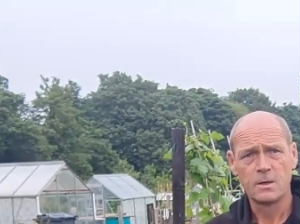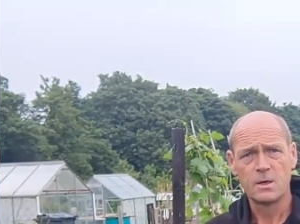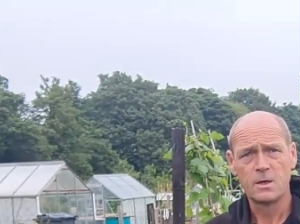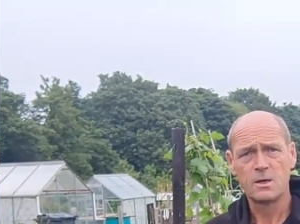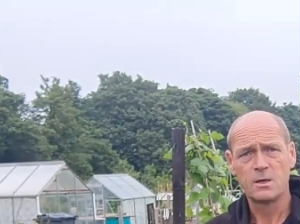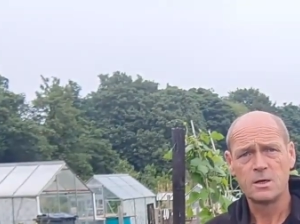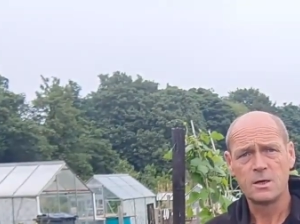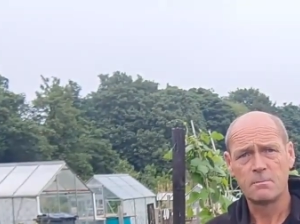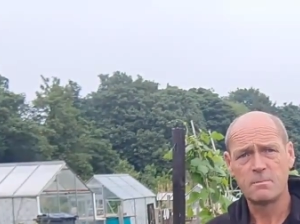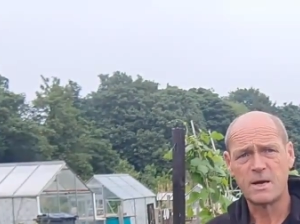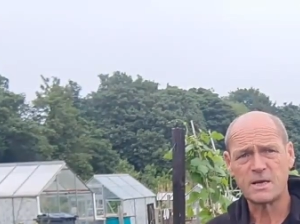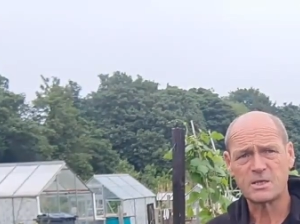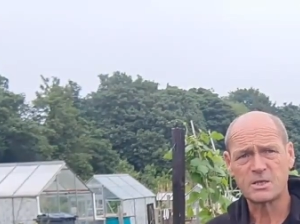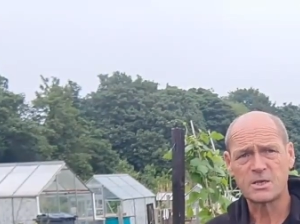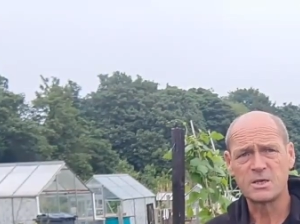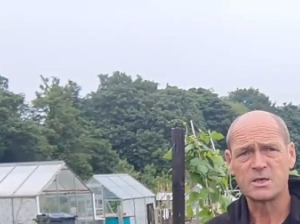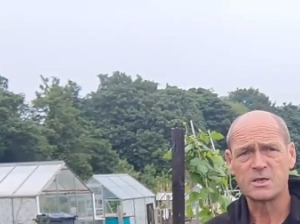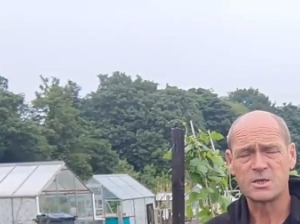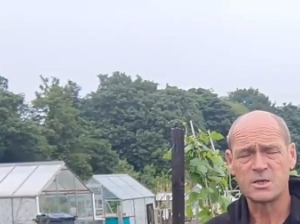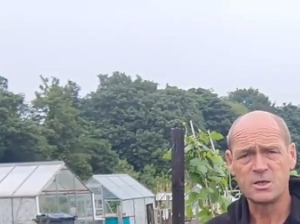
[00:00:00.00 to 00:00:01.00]
your
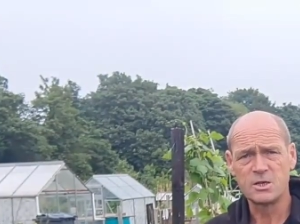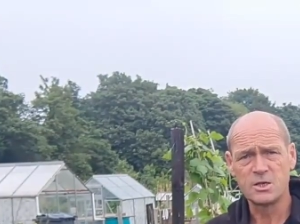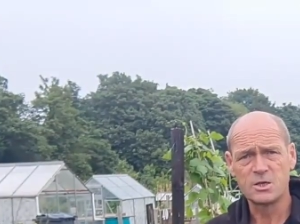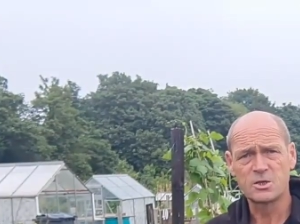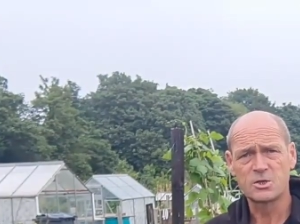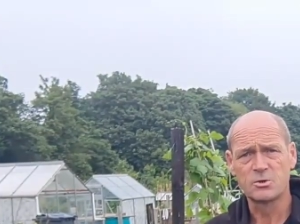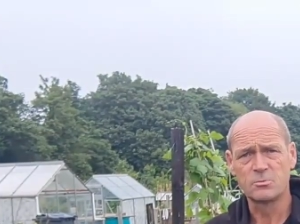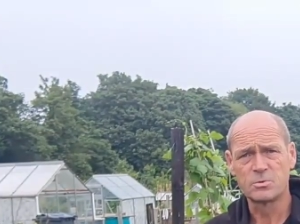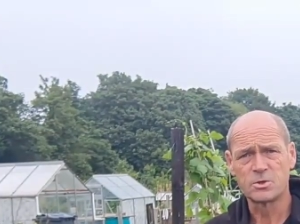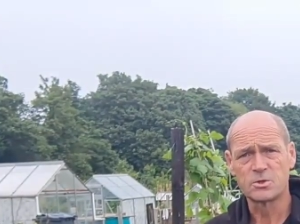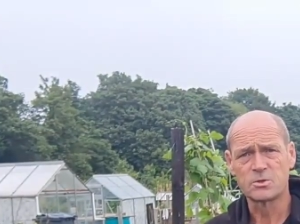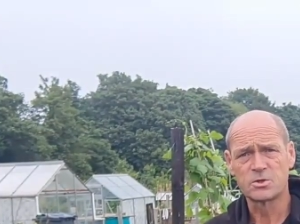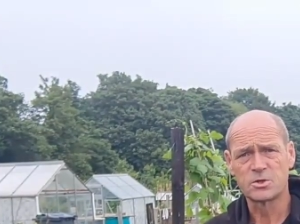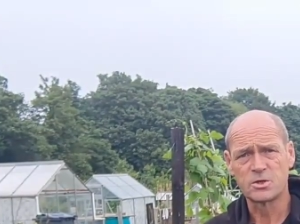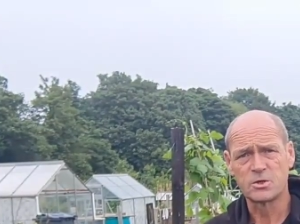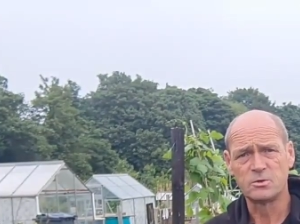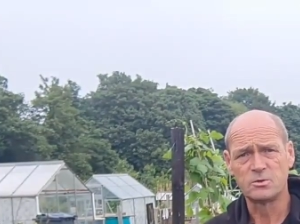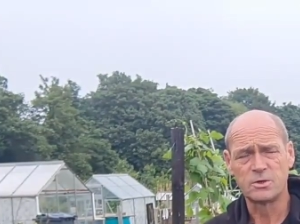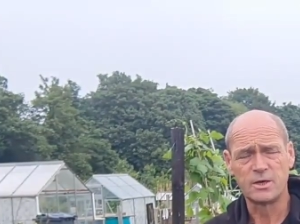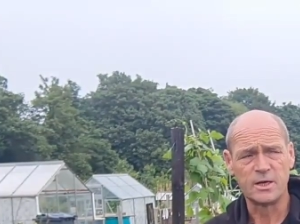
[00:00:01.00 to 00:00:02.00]
baskets and your tubs will
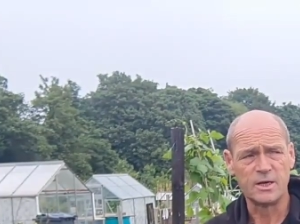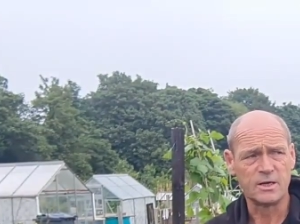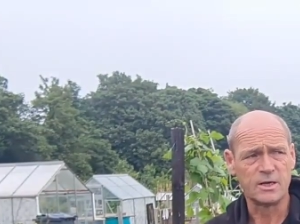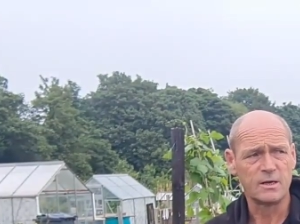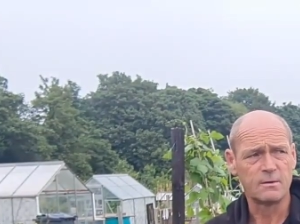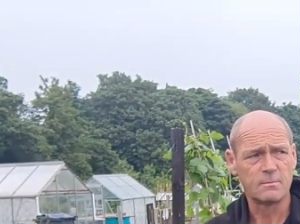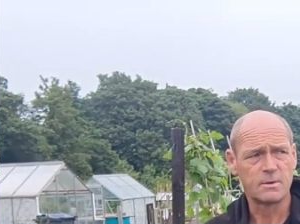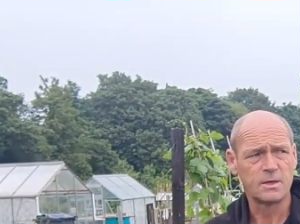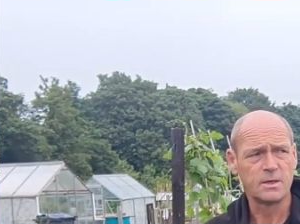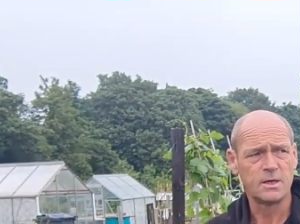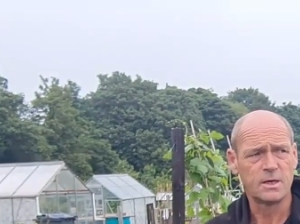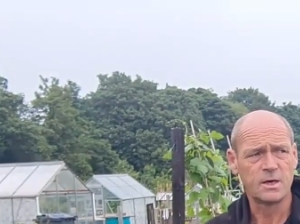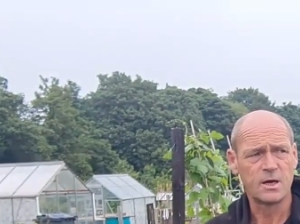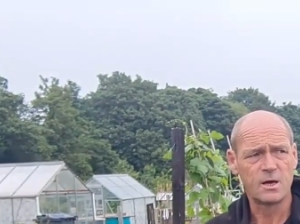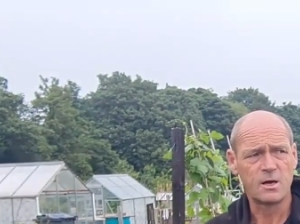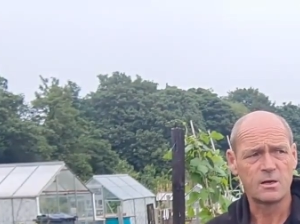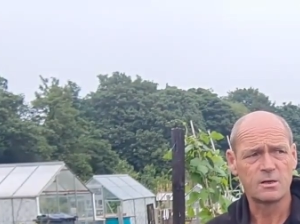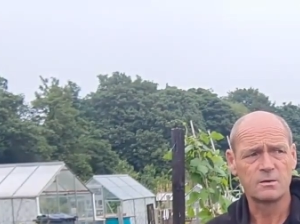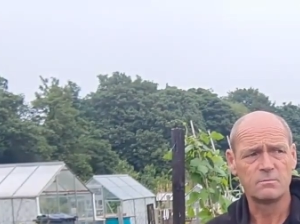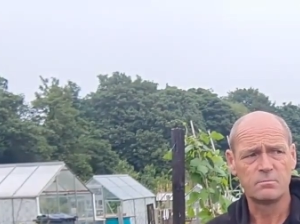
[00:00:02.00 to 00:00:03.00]
still need it, but your
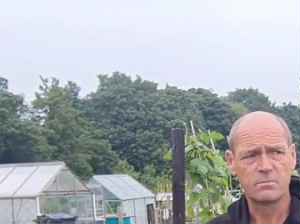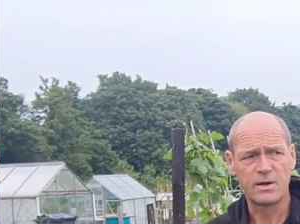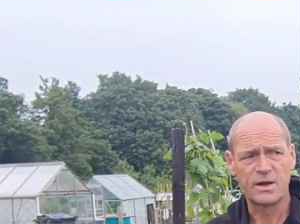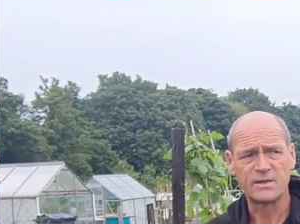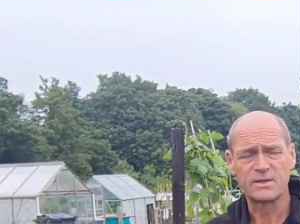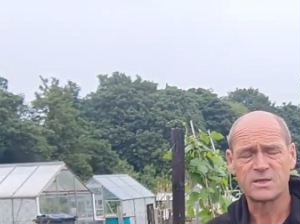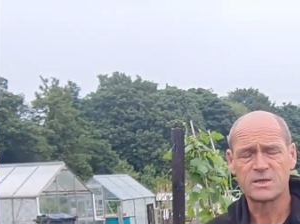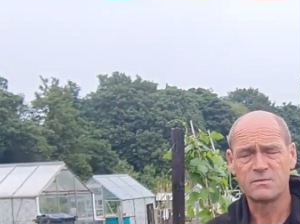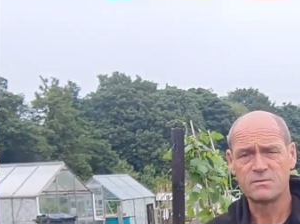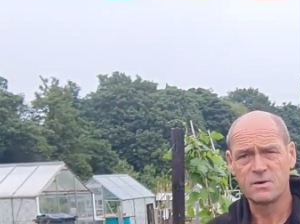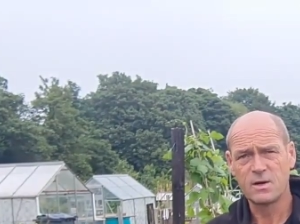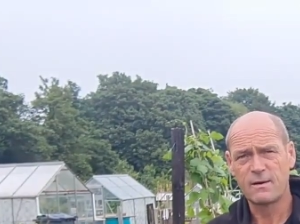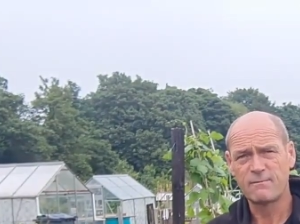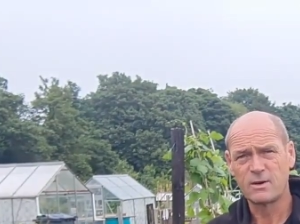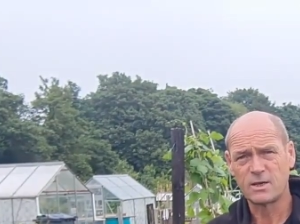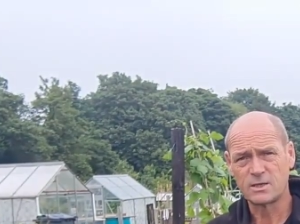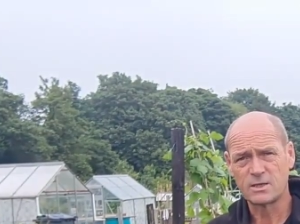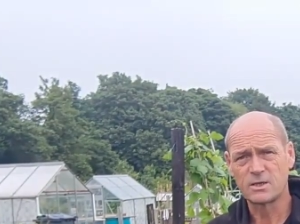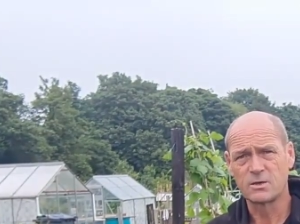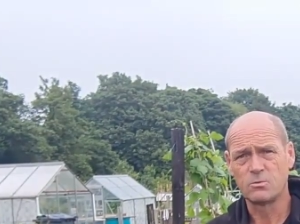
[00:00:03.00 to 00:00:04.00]
garden plants, if you
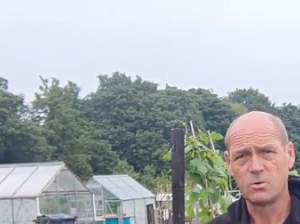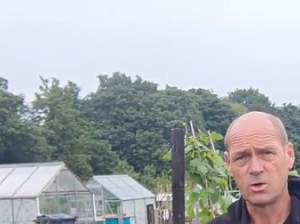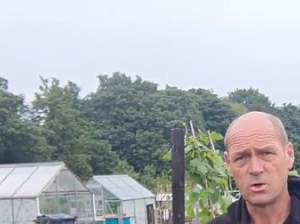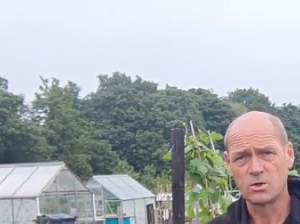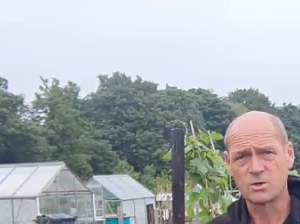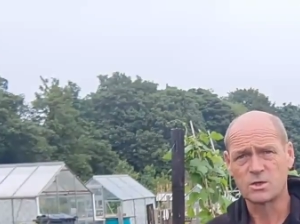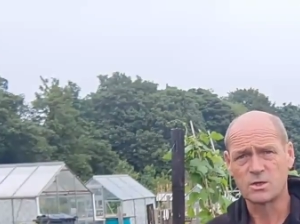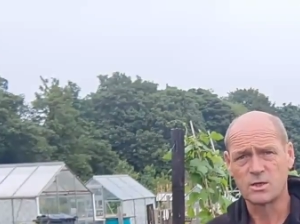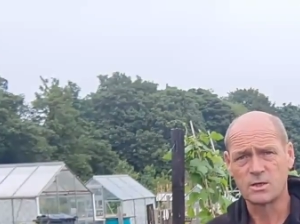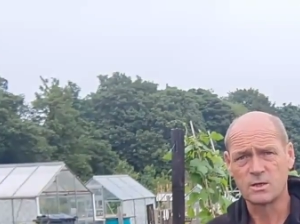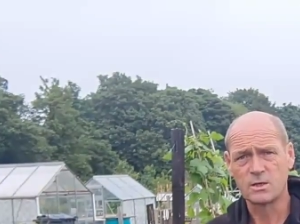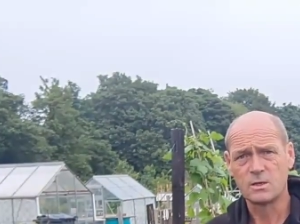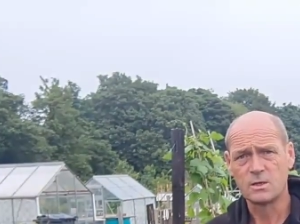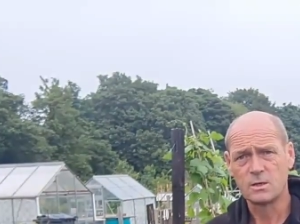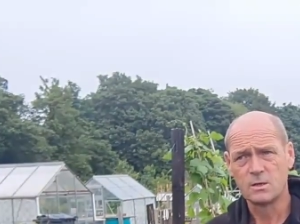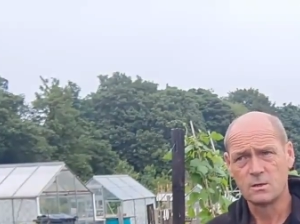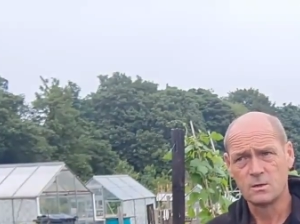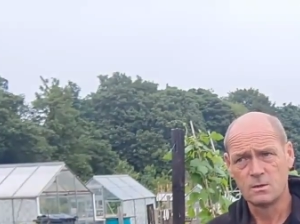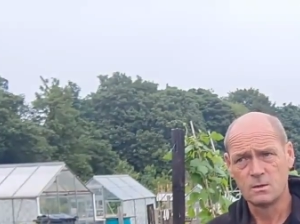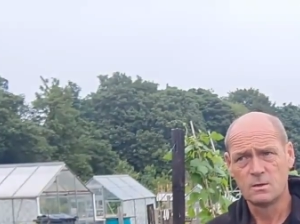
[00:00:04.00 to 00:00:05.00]
have had to water,
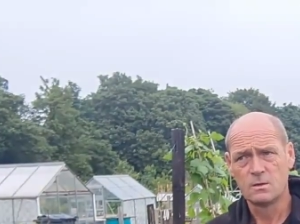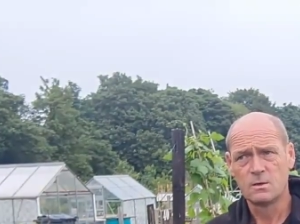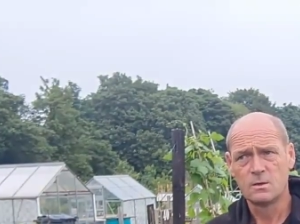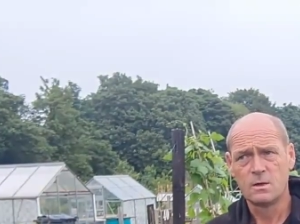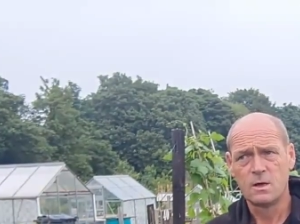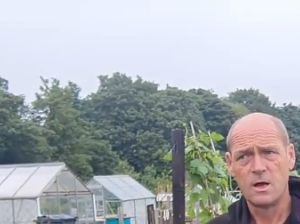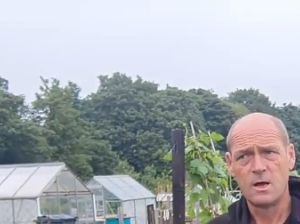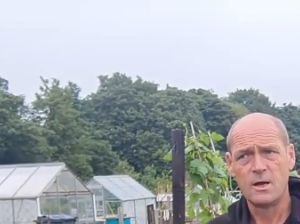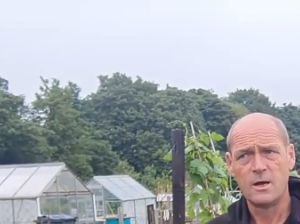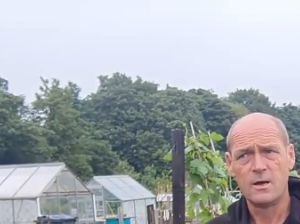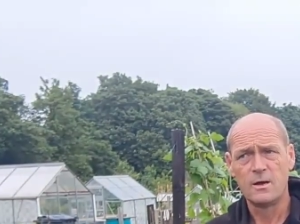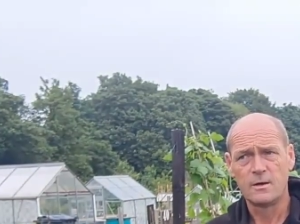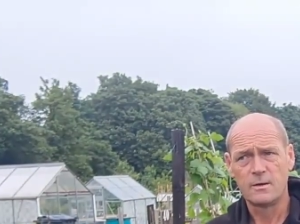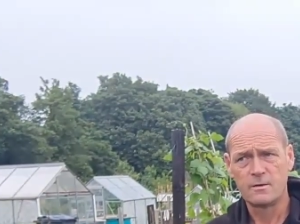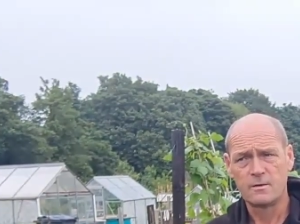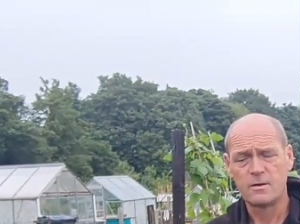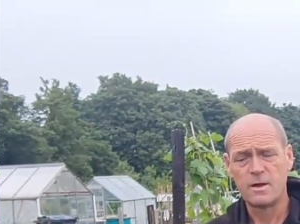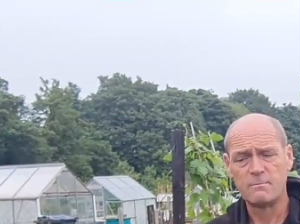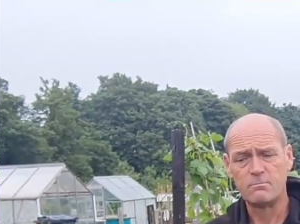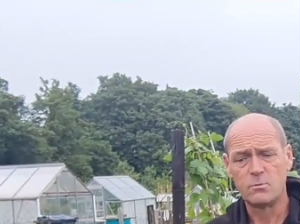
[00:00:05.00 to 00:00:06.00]

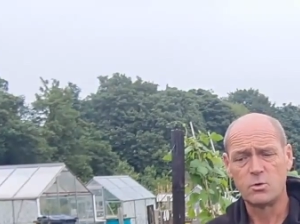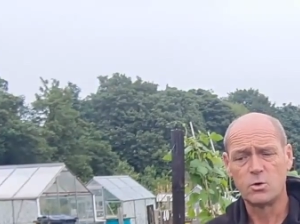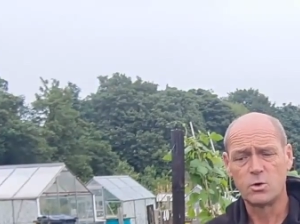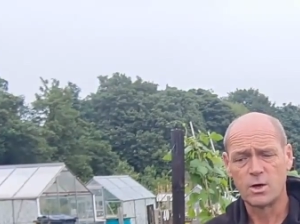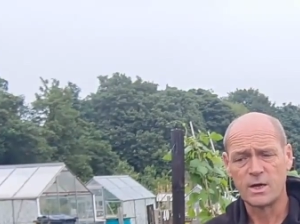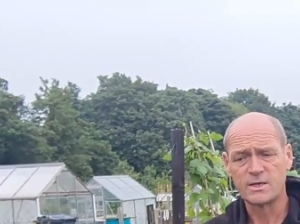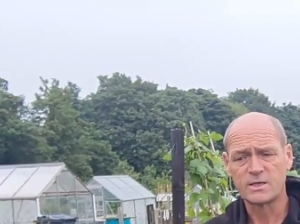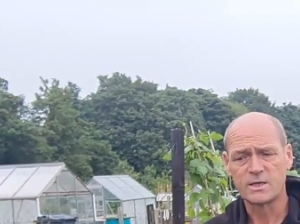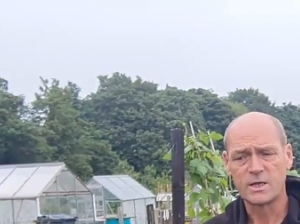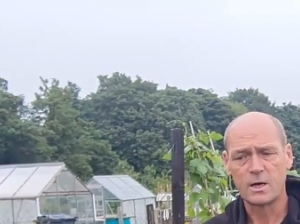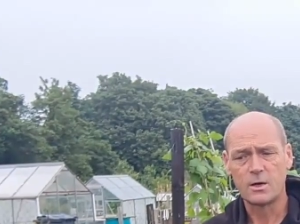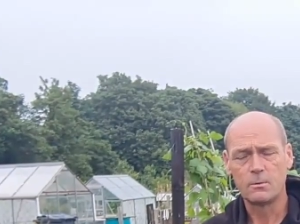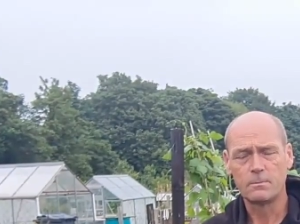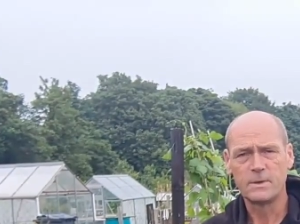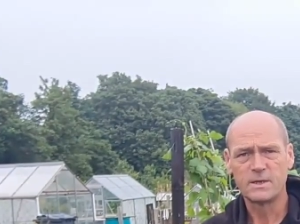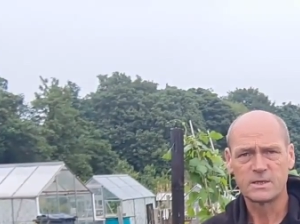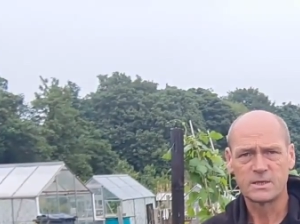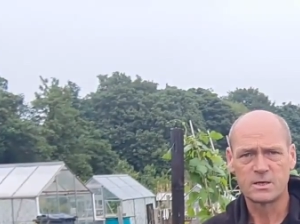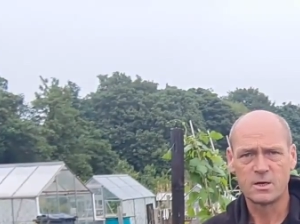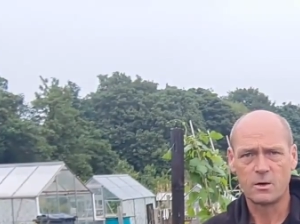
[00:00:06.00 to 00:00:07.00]
then more or less that'll
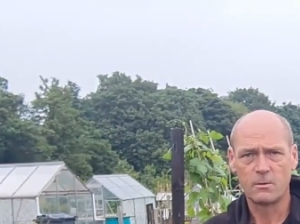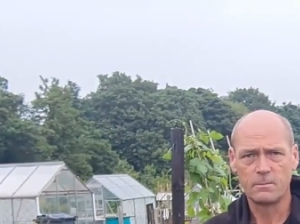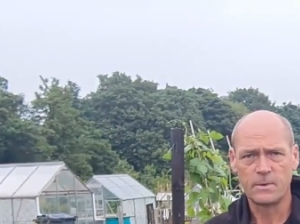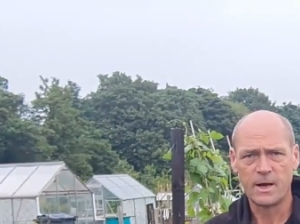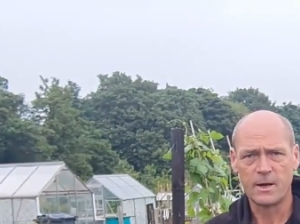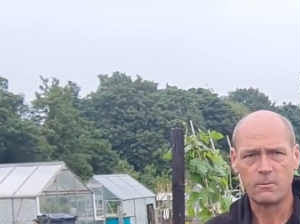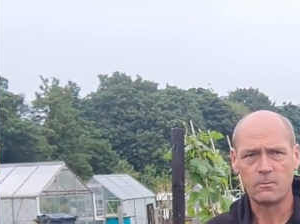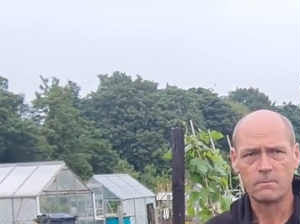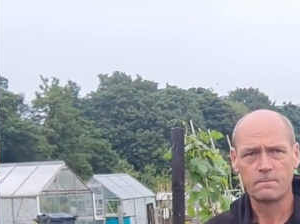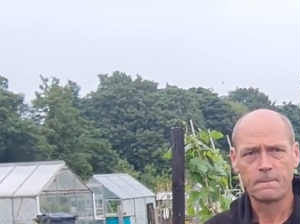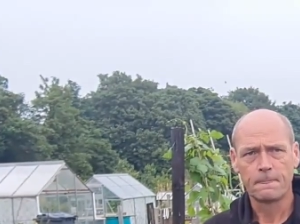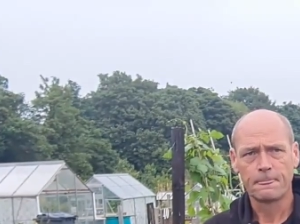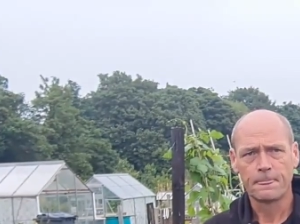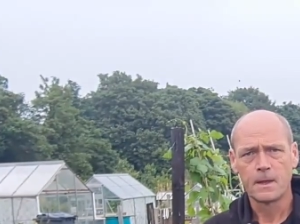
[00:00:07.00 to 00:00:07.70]
be stopped now.